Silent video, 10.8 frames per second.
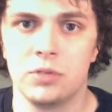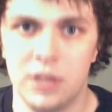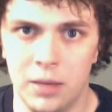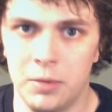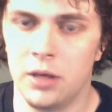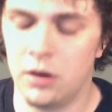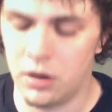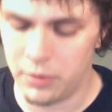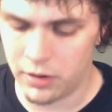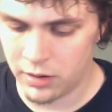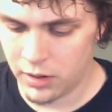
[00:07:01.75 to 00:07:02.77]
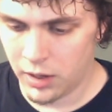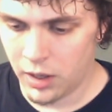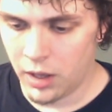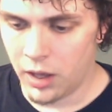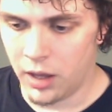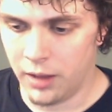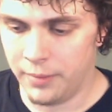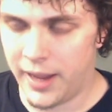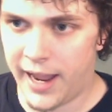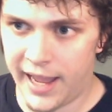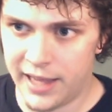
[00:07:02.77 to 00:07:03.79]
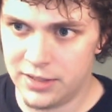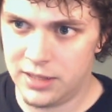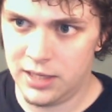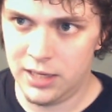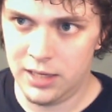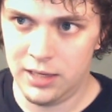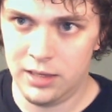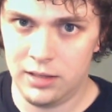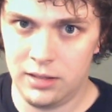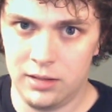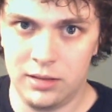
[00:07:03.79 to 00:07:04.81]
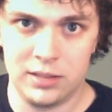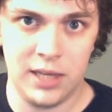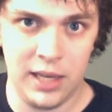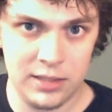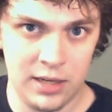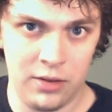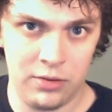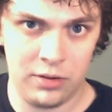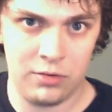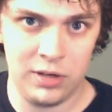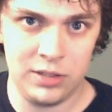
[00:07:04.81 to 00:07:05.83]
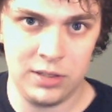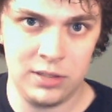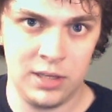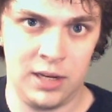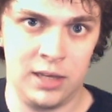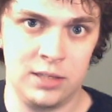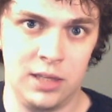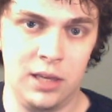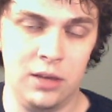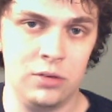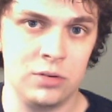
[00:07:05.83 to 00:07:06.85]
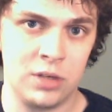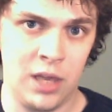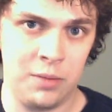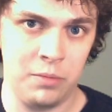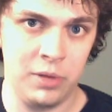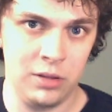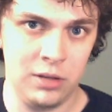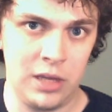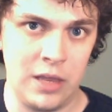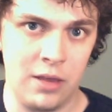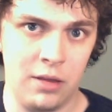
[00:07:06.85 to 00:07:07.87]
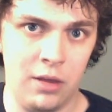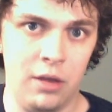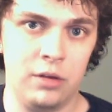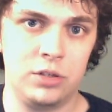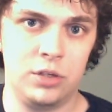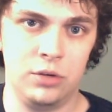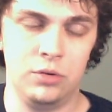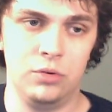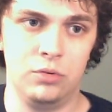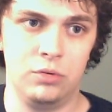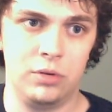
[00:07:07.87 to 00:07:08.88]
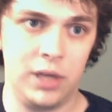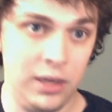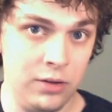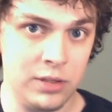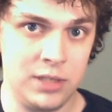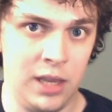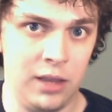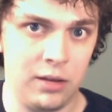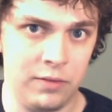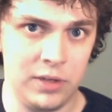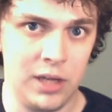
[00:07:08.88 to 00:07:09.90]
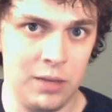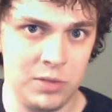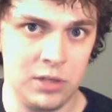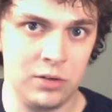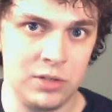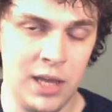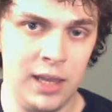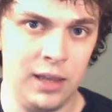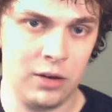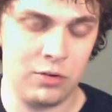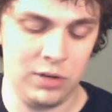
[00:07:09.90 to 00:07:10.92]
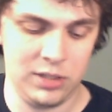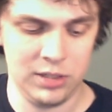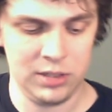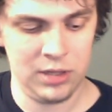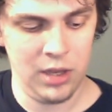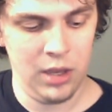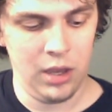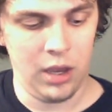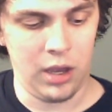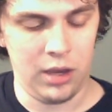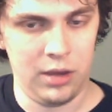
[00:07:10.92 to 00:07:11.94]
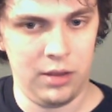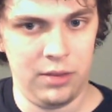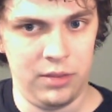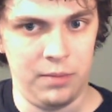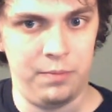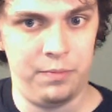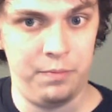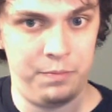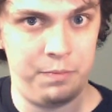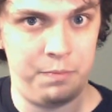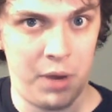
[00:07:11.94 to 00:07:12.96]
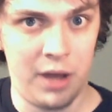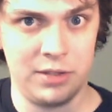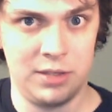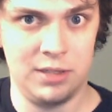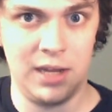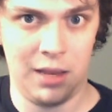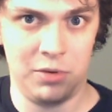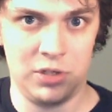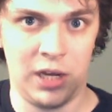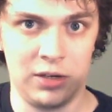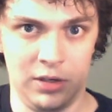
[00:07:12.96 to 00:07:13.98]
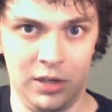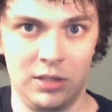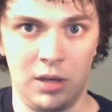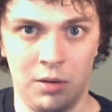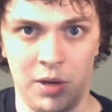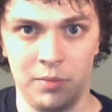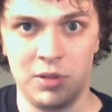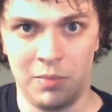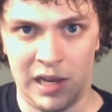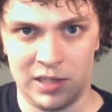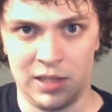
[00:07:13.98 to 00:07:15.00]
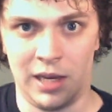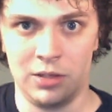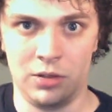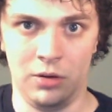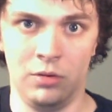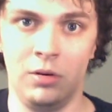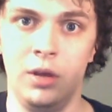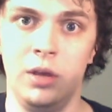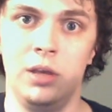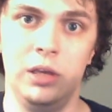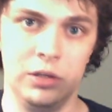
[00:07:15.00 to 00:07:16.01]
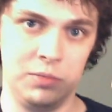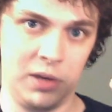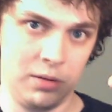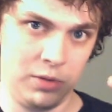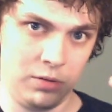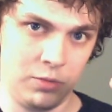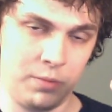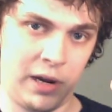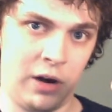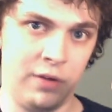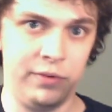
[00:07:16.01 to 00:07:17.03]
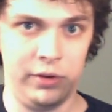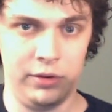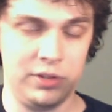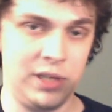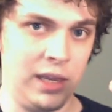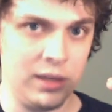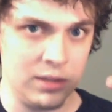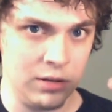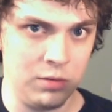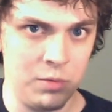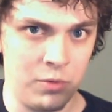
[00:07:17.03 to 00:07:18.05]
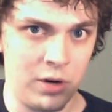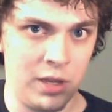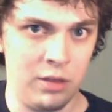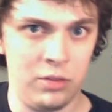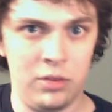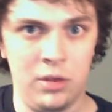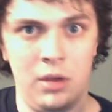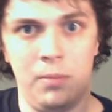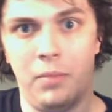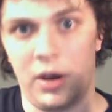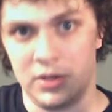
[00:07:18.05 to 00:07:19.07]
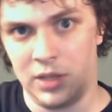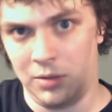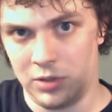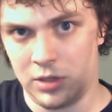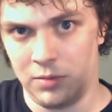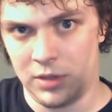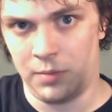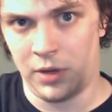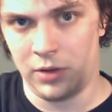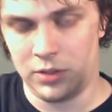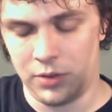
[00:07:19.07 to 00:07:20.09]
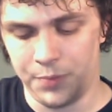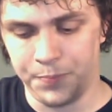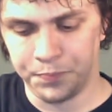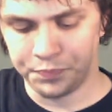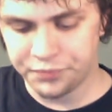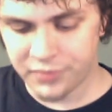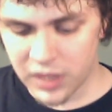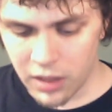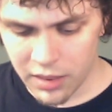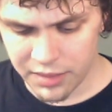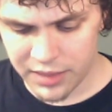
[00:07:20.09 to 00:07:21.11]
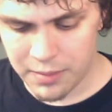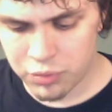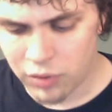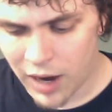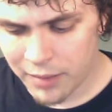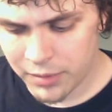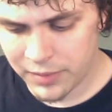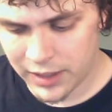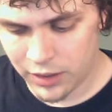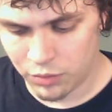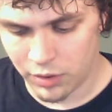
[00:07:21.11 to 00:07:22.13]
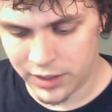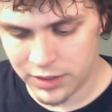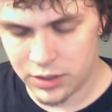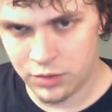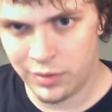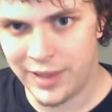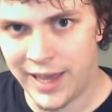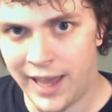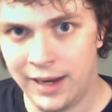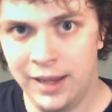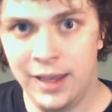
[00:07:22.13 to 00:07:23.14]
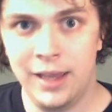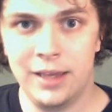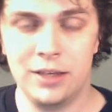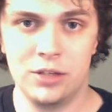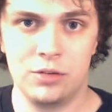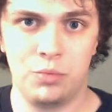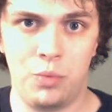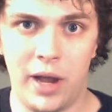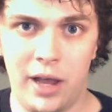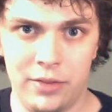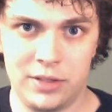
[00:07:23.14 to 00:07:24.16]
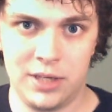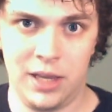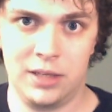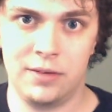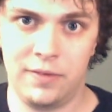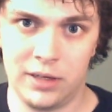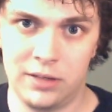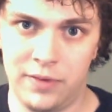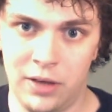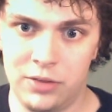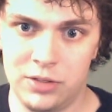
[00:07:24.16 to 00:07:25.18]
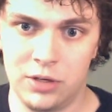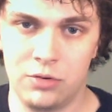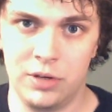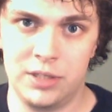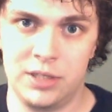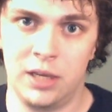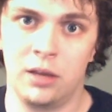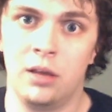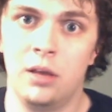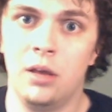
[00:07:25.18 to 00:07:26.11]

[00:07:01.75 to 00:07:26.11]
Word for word: you know, stamina and armor. As the tank's health increases, and as the healer's capability to heal the tank of the damage that they're taking increases, the boss's damage actually needs to come up to match that. So heals become a little more powerful, tank gets a little bit more health, boss damage comes up also. The problem that you run into with that is while the tank's effective health is increasing,